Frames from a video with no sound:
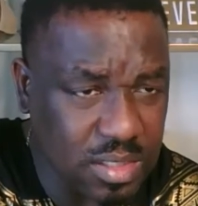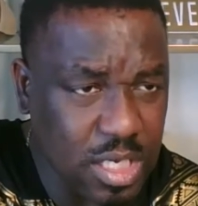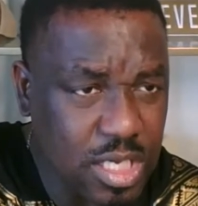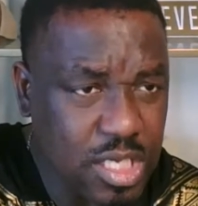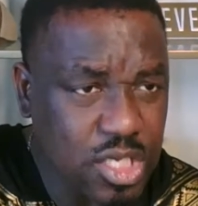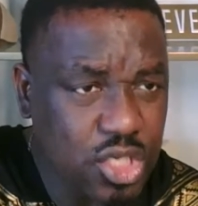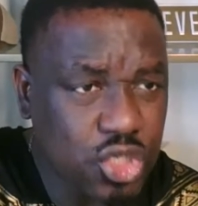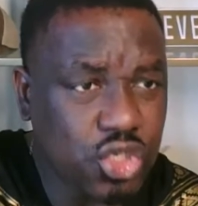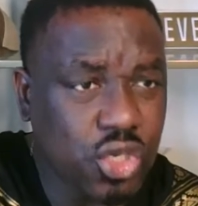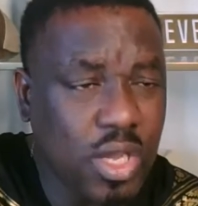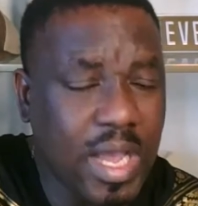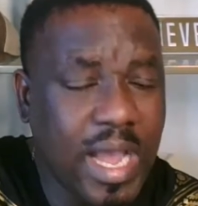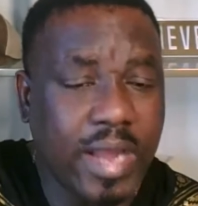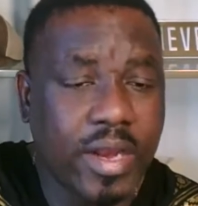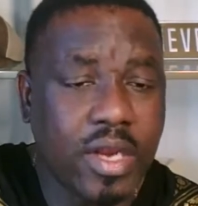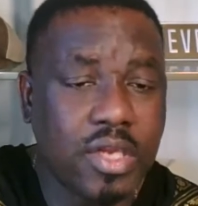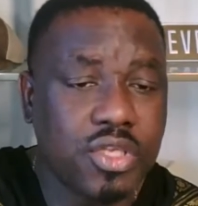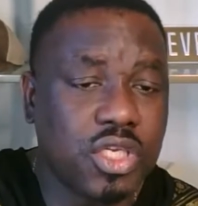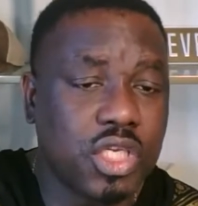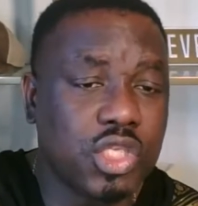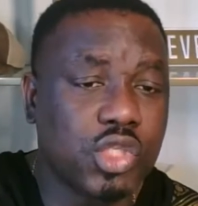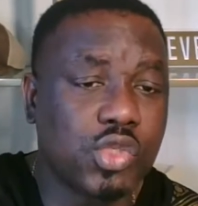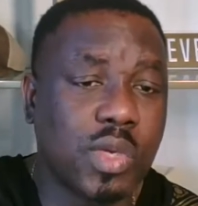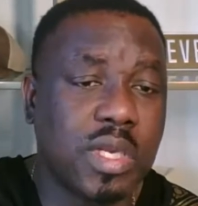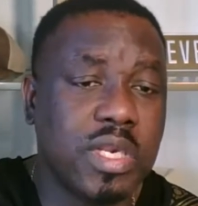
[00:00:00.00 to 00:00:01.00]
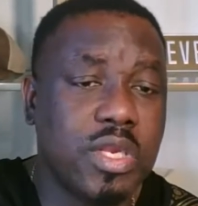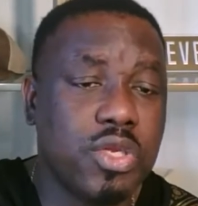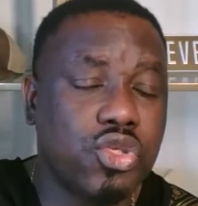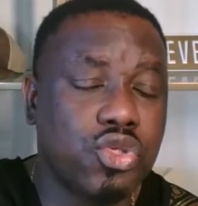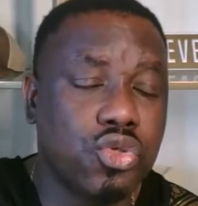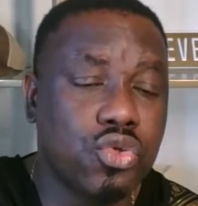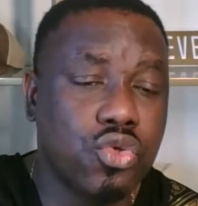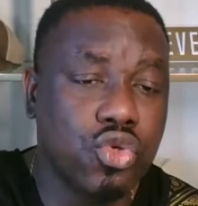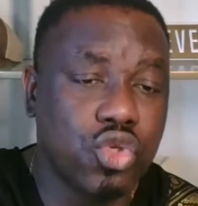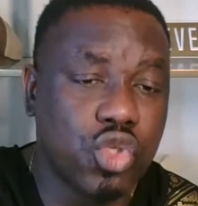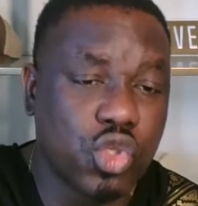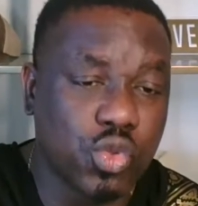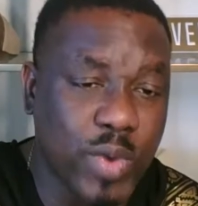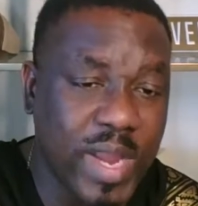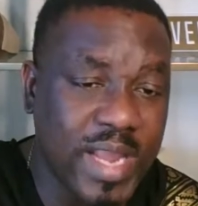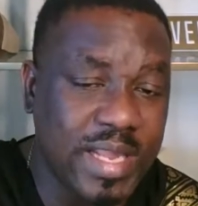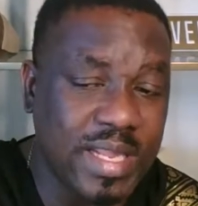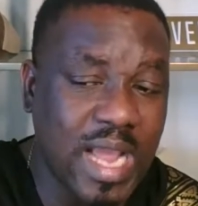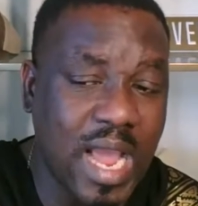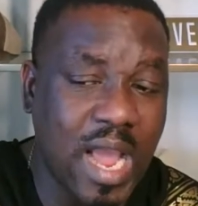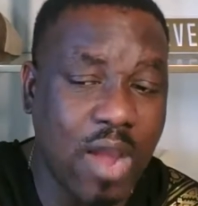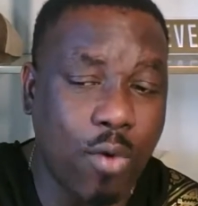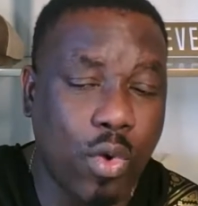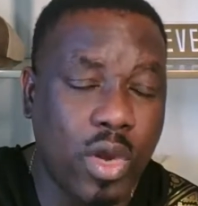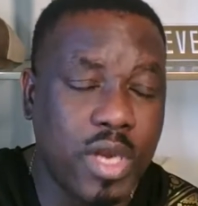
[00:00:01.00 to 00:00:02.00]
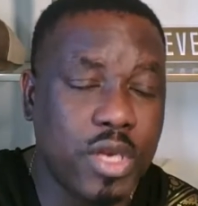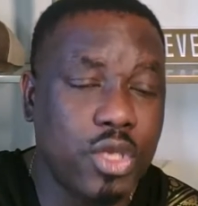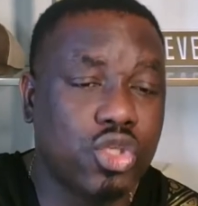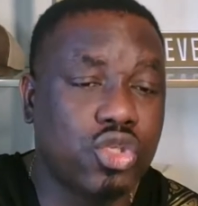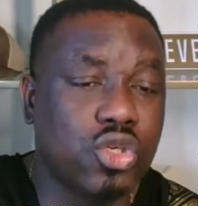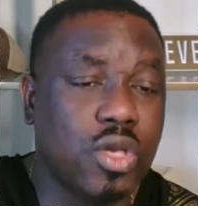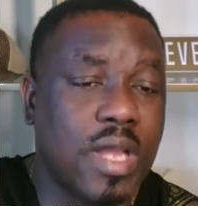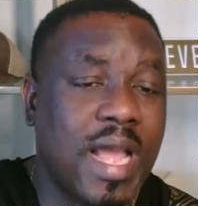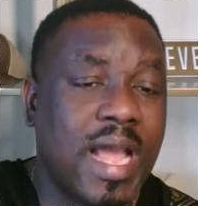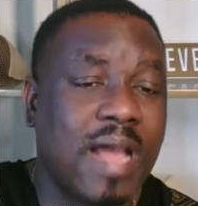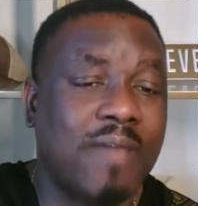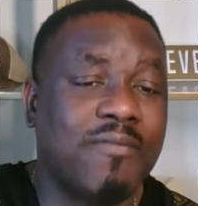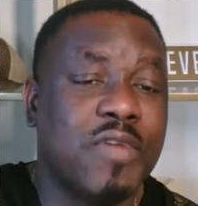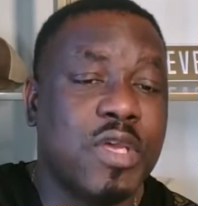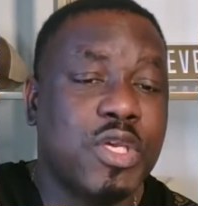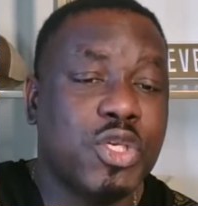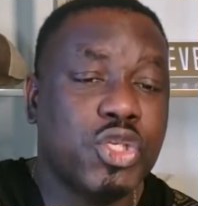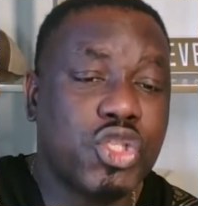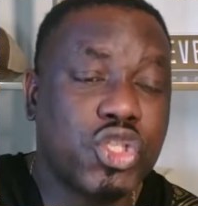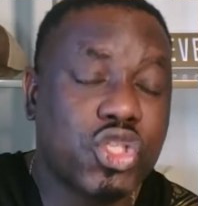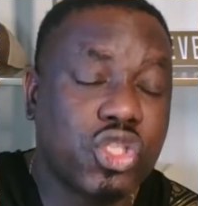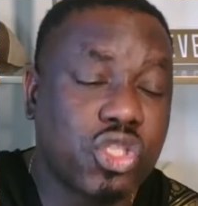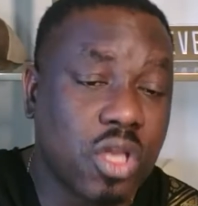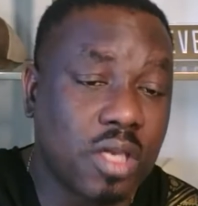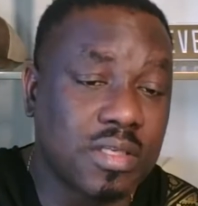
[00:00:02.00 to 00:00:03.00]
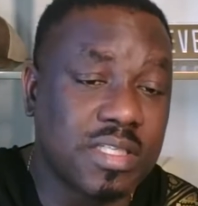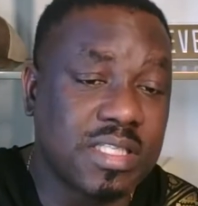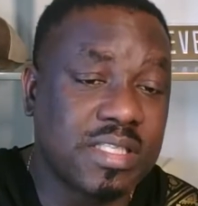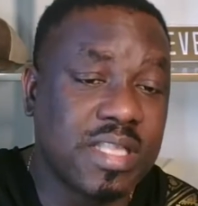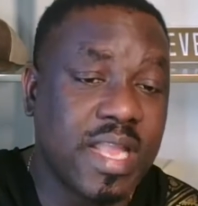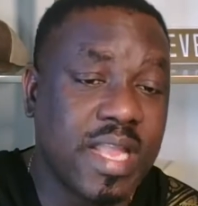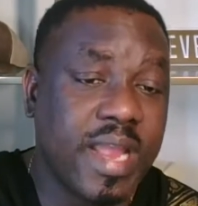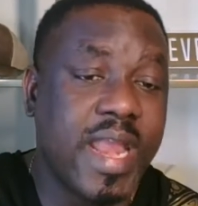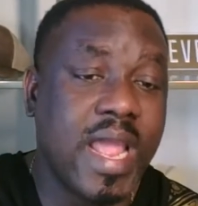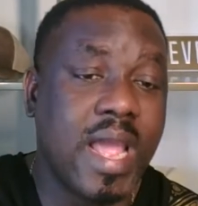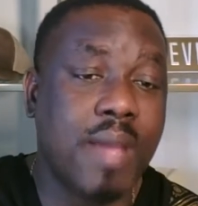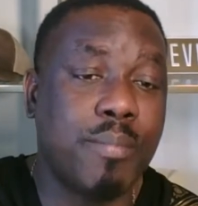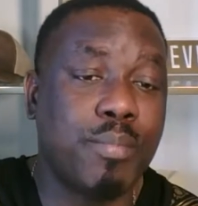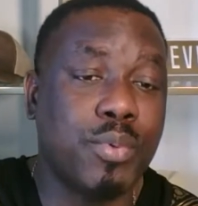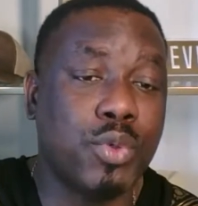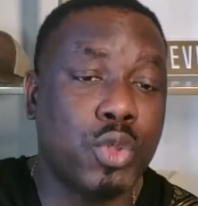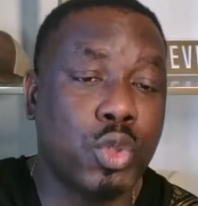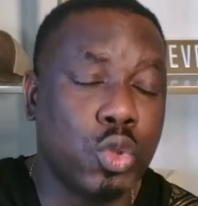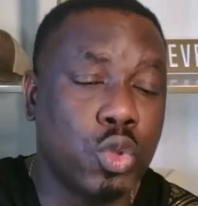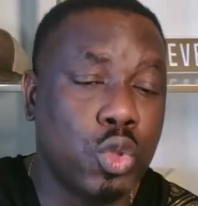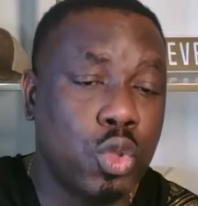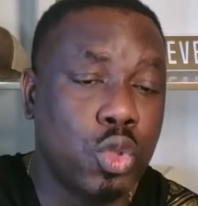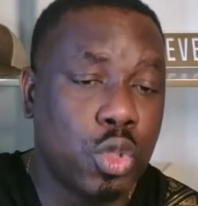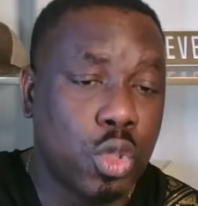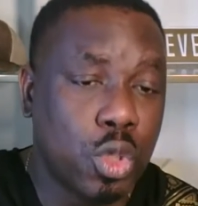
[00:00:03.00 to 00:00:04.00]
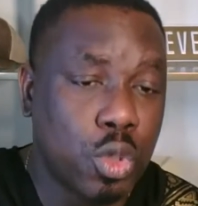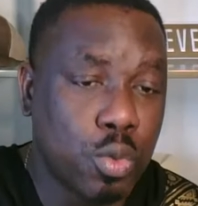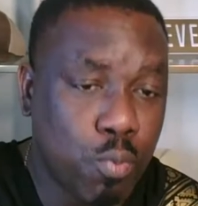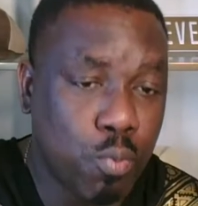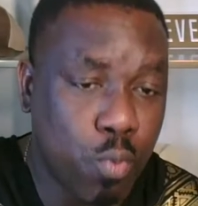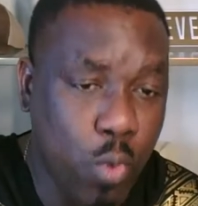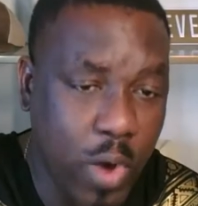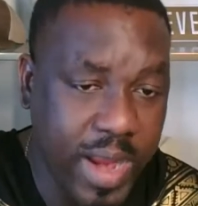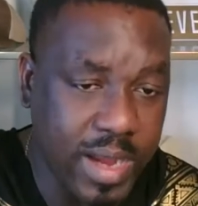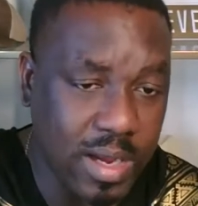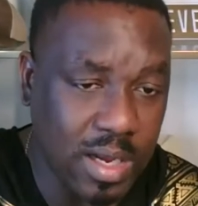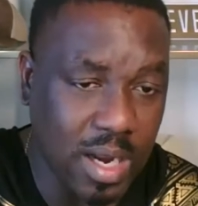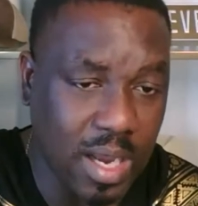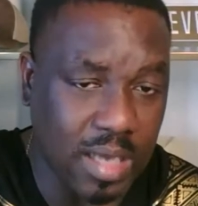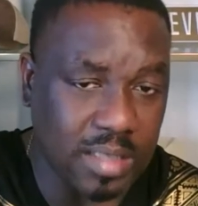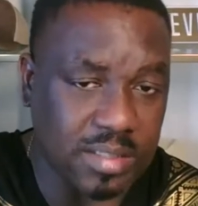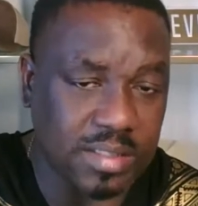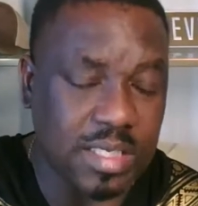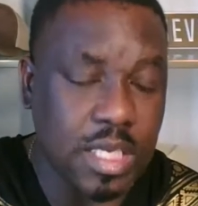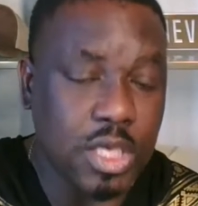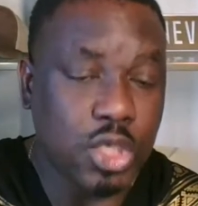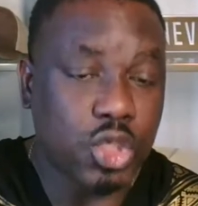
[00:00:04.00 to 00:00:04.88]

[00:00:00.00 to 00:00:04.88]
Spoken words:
So I don't just want you to lose weight, I want you to have sustainable weight loss.